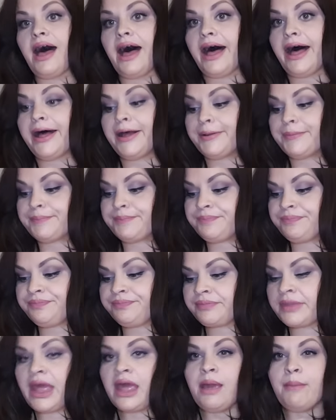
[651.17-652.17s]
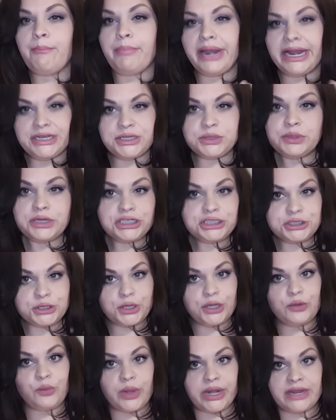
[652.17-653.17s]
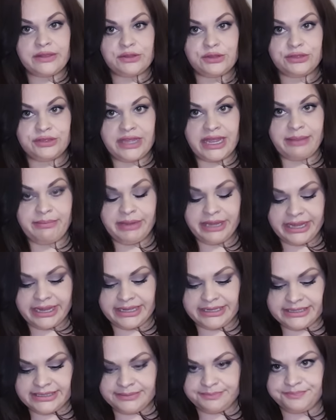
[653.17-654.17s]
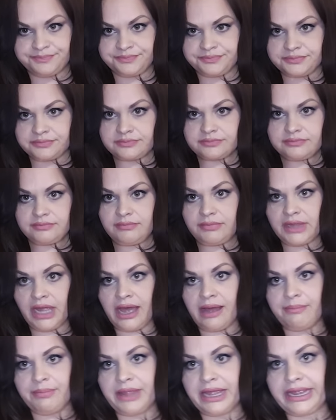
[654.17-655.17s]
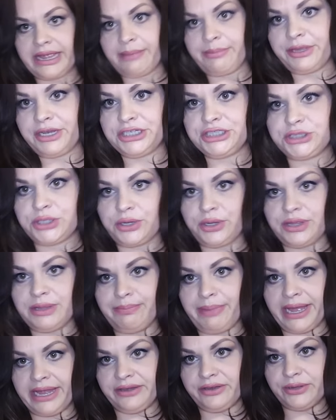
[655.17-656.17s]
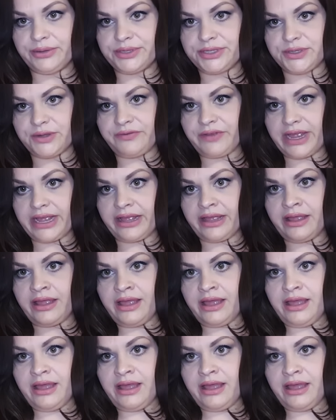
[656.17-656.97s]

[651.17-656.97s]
Um, but I do want to show you one other thing because um, like I'm going to show you the bandeau. So if I,